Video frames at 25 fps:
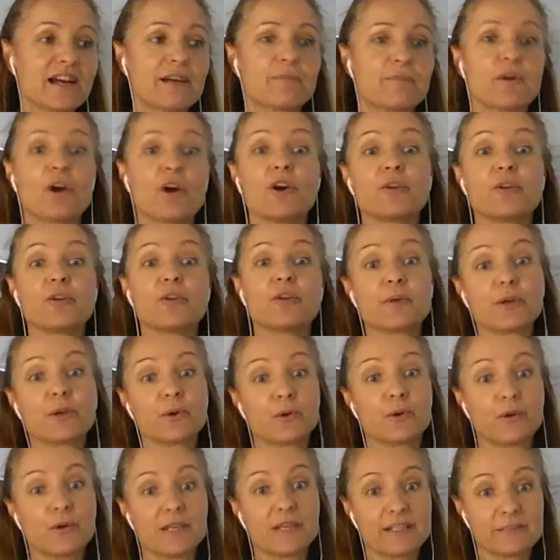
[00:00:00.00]

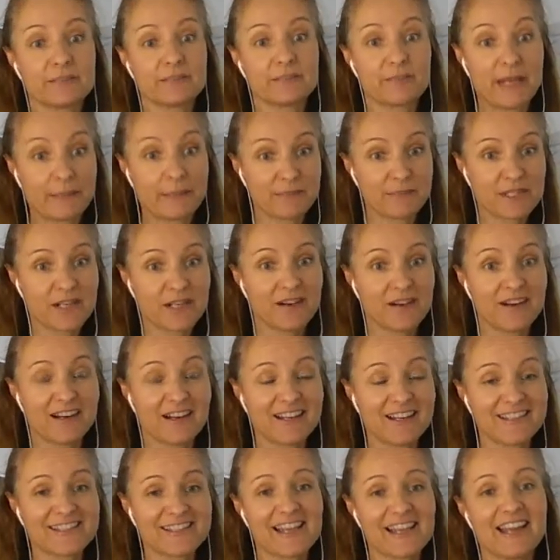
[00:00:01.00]
opioid
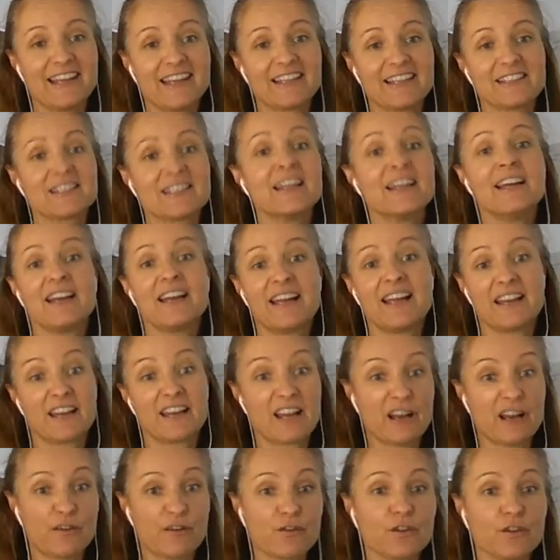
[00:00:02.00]
peptides, and
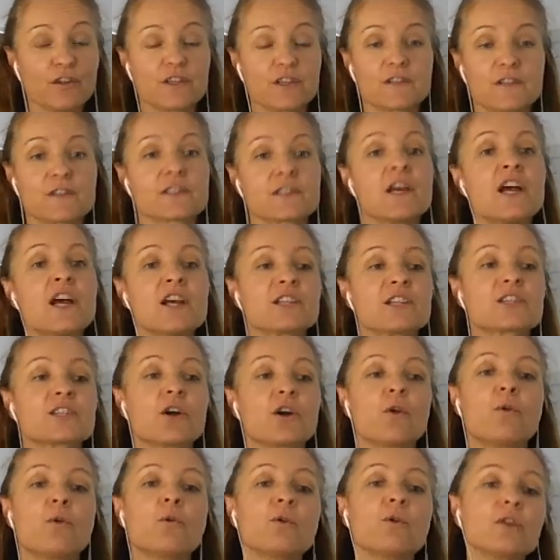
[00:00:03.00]
enkephalins. So
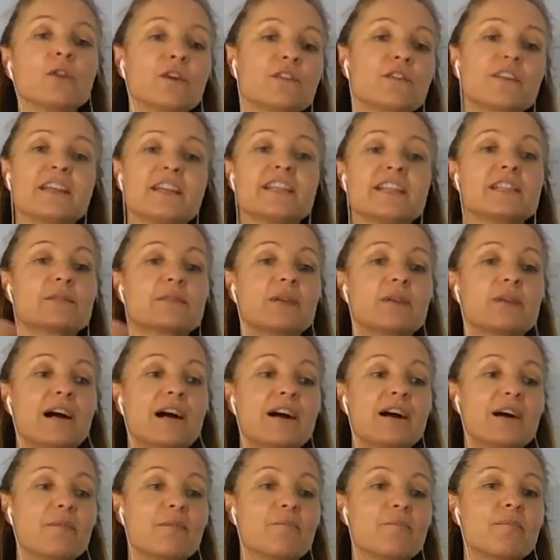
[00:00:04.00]
all of these
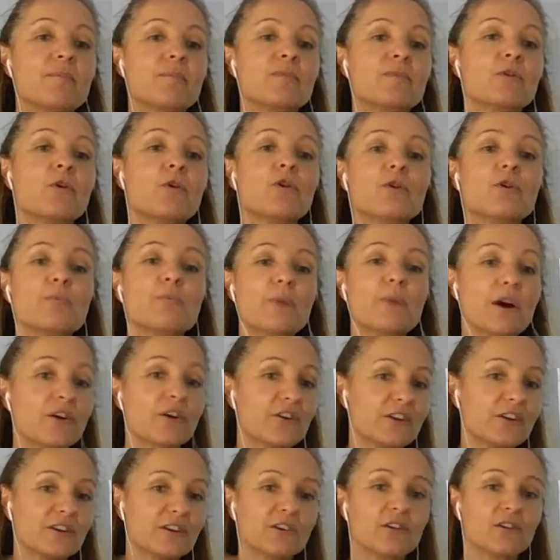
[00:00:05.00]

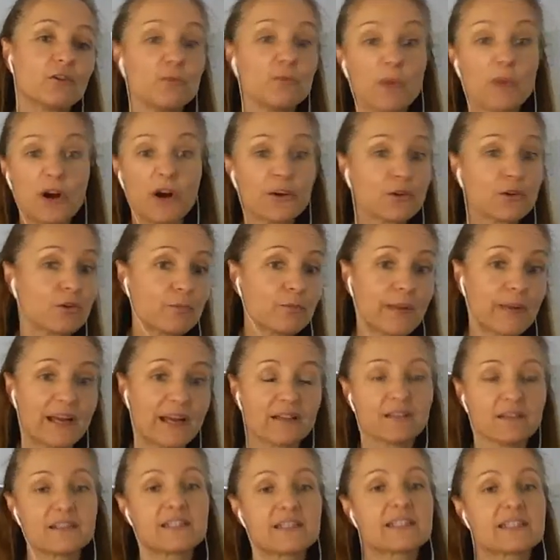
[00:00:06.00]
hormonal
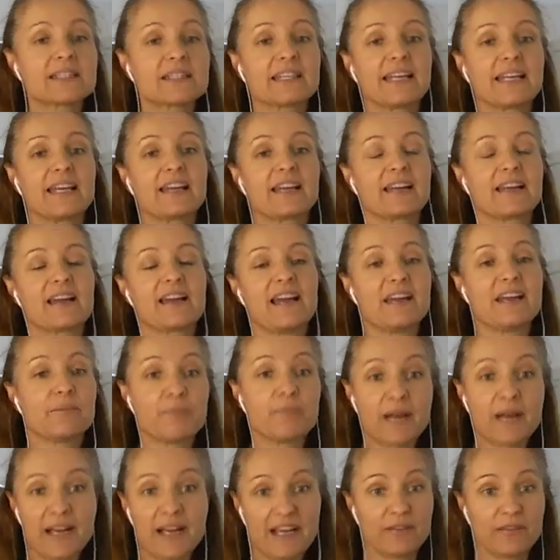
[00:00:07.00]
balancing and
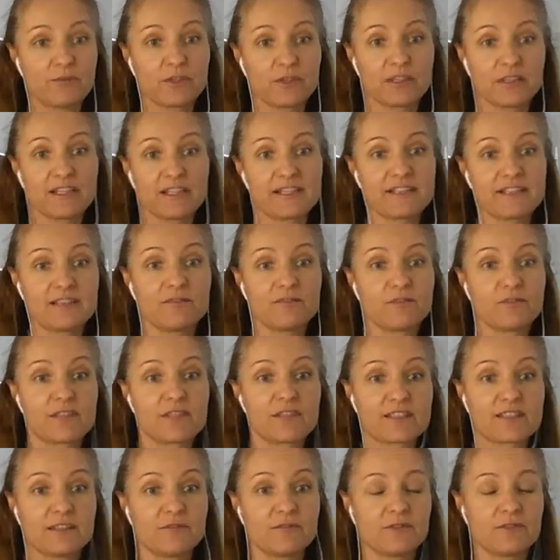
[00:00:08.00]
pain
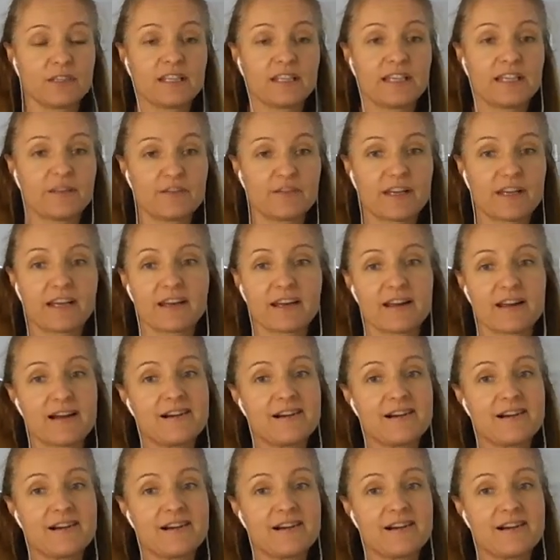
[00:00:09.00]
relieving